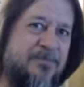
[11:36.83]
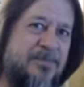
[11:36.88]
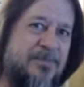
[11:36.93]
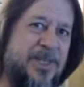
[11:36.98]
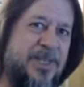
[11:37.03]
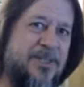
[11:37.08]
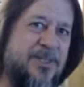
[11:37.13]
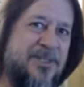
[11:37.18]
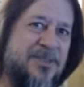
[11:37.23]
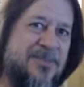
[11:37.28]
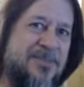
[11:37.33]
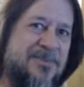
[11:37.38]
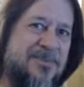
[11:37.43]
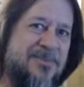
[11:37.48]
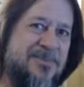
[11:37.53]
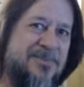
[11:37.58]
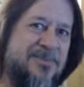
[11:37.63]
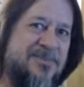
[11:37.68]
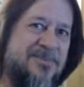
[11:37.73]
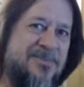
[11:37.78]
Peace.
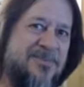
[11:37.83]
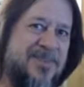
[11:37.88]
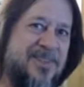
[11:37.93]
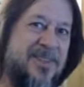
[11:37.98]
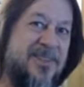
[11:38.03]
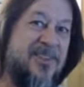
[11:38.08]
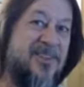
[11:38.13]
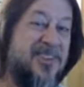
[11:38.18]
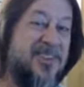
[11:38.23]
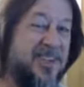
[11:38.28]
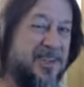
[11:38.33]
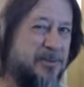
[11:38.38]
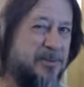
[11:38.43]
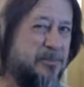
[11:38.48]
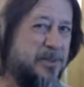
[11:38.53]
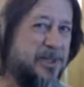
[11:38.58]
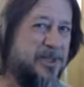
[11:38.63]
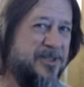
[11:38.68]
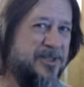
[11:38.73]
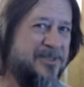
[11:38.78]
Think
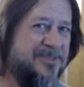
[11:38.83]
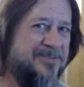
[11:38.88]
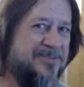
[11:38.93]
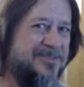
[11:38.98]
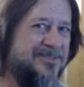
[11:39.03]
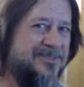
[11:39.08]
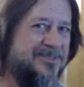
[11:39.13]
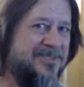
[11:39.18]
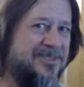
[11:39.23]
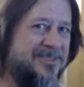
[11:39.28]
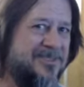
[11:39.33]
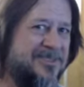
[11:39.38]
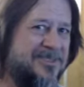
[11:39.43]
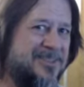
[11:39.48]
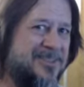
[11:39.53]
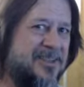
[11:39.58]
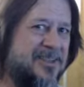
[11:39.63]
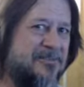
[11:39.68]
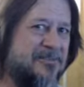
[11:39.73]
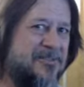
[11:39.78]
about it.
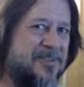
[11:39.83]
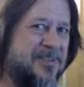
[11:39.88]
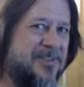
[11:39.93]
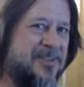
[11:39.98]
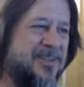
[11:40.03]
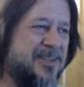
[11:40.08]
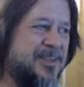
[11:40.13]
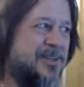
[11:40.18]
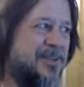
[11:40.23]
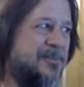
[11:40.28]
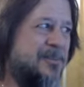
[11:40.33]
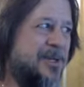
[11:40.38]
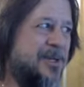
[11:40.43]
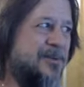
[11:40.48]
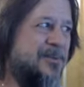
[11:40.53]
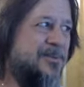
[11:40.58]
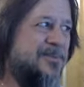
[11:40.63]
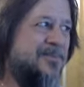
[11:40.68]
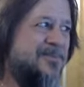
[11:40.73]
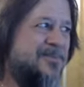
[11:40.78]
Stuff to think
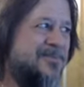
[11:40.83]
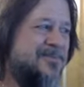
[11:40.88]
about.